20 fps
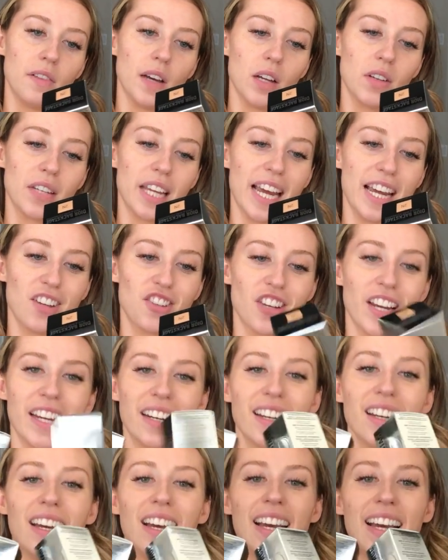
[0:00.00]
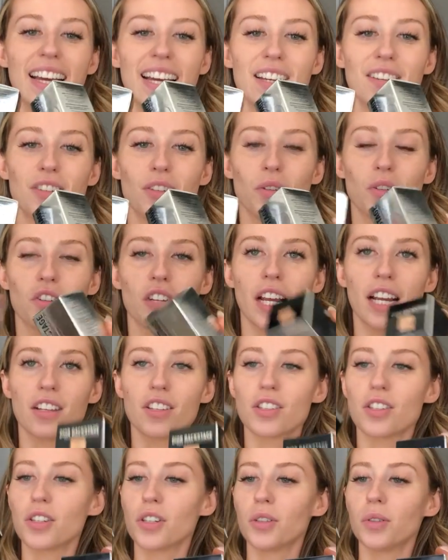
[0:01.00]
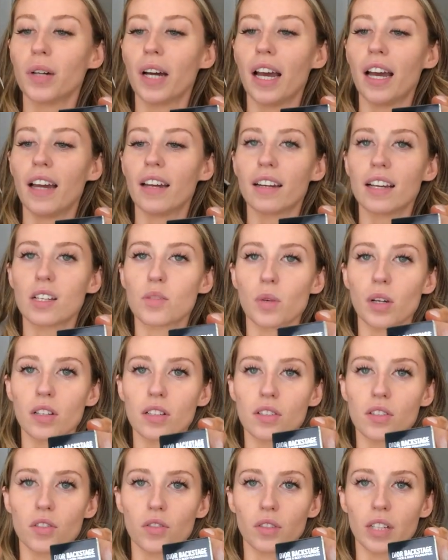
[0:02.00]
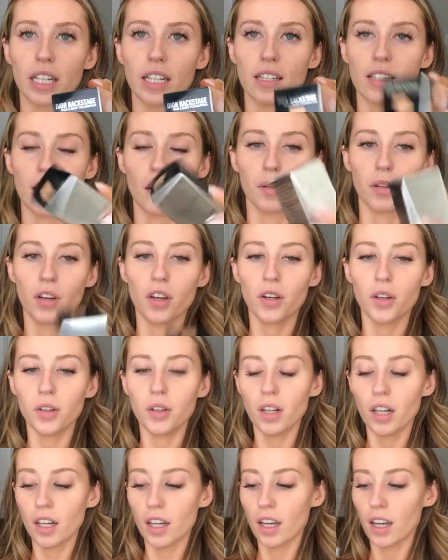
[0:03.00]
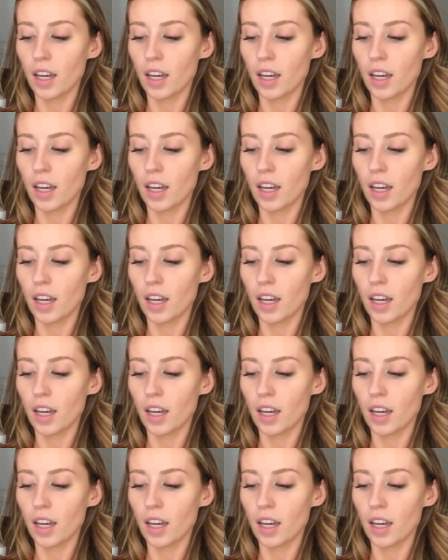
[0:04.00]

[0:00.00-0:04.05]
foundation in two shades, 2N as well as 3W.